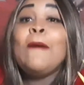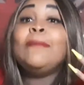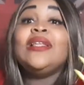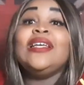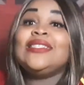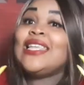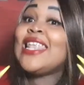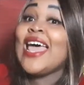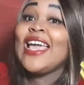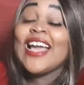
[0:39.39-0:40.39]
Please
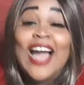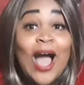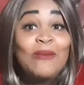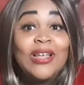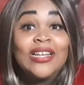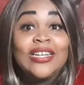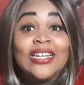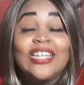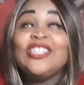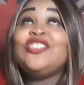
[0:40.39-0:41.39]
like, comment,
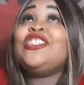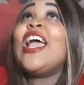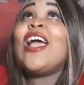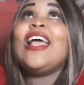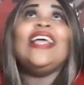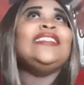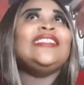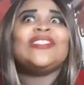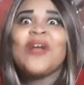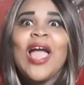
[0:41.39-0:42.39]
share, and
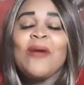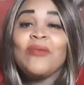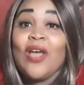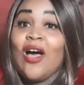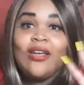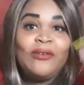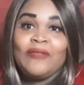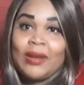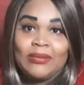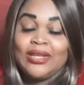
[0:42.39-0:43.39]
subscribe with all your
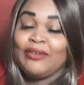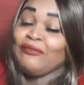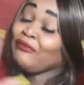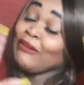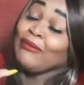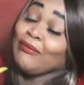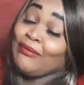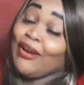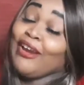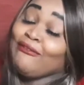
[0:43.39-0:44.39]
family and
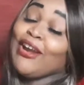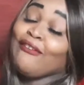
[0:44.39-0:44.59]
friends.